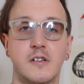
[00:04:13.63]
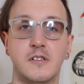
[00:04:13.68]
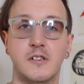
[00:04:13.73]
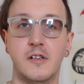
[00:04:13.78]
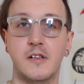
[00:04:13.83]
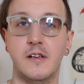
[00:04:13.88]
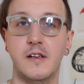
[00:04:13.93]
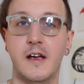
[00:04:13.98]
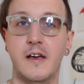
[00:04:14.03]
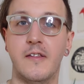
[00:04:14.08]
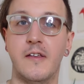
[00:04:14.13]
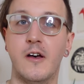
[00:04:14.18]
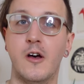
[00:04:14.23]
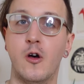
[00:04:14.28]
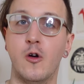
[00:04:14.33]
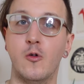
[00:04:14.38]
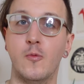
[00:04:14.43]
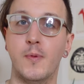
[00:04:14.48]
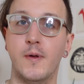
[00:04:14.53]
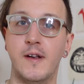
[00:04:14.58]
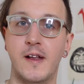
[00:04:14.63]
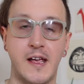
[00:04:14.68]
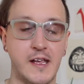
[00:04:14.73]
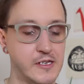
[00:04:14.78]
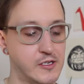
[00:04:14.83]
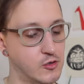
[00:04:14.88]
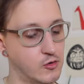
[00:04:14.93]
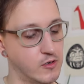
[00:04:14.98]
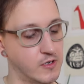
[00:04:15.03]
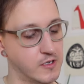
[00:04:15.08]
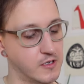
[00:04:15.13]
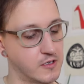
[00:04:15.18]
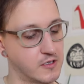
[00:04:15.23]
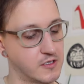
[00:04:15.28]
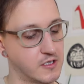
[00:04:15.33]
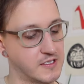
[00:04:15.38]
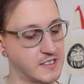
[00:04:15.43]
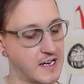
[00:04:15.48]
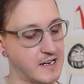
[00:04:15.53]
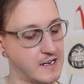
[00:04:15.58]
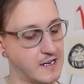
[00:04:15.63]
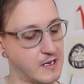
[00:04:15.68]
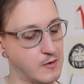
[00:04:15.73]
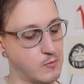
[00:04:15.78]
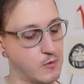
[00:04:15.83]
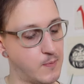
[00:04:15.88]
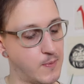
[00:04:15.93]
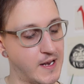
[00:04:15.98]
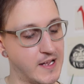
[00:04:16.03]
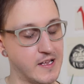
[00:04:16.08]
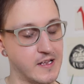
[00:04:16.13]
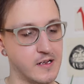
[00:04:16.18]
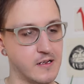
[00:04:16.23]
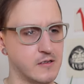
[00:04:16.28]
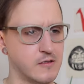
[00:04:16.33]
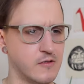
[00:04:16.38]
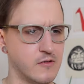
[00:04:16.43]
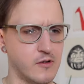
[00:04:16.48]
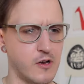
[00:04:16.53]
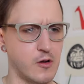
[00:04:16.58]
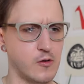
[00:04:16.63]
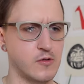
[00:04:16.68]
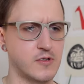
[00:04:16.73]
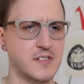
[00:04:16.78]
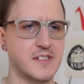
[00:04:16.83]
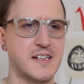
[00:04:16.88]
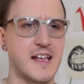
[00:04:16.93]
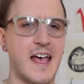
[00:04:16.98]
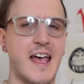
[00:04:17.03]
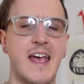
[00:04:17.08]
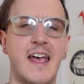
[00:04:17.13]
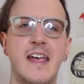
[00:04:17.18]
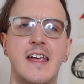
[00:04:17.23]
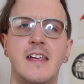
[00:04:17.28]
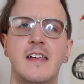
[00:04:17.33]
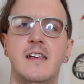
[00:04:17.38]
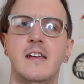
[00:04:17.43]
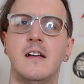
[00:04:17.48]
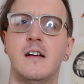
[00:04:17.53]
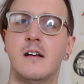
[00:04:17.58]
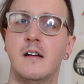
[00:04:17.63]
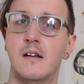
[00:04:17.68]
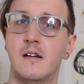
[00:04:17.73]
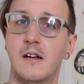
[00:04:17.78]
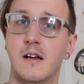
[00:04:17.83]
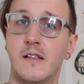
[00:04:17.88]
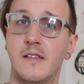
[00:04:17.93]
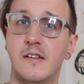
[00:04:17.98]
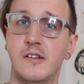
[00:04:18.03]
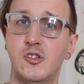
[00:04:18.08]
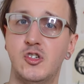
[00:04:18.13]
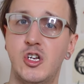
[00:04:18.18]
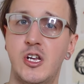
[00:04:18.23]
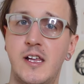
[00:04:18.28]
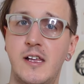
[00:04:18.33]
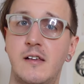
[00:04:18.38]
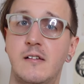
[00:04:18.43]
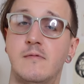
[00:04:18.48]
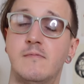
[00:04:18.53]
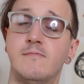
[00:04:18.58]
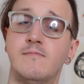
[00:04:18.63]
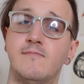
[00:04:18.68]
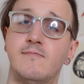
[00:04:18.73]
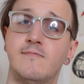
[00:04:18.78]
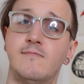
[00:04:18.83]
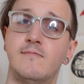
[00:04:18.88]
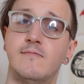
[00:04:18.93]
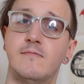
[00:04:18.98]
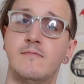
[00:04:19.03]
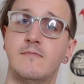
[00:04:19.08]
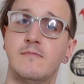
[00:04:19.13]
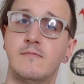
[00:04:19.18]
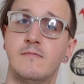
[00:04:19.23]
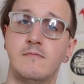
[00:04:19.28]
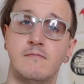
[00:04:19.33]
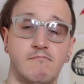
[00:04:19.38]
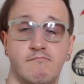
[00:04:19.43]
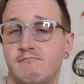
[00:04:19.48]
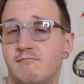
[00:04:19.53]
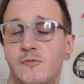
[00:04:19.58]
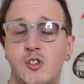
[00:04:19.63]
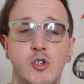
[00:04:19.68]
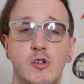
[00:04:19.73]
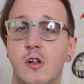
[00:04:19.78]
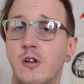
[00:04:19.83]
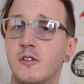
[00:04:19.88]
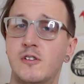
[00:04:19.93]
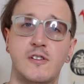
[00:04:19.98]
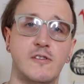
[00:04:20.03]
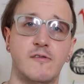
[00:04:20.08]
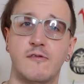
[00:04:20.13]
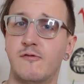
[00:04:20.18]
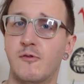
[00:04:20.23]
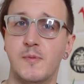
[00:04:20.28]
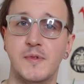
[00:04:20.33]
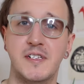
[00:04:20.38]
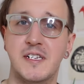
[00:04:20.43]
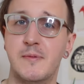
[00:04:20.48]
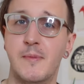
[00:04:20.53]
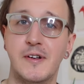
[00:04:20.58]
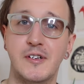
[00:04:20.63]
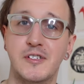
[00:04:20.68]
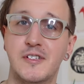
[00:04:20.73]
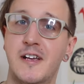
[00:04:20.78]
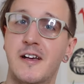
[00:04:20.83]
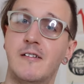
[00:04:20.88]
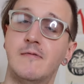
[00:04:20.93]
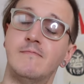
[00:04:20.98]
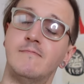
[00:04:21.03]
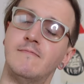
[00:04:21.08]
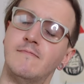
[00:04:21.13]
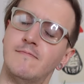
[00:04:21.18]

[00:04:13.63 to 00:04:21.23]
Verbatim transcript: So you get that open A string. So technically we're playing notes A and then G. Two notes from the C major scale.